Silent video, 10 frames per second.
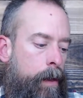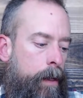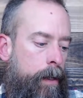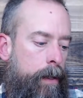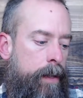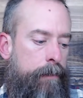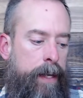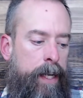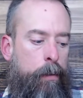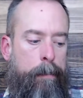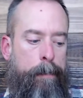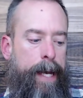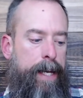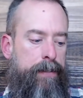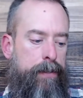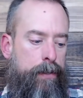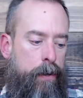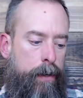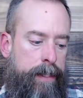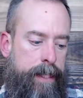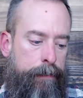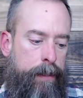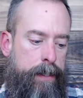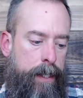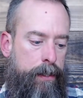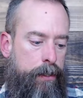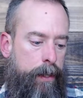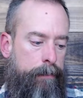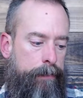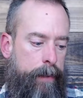If anyone passes on a different teaching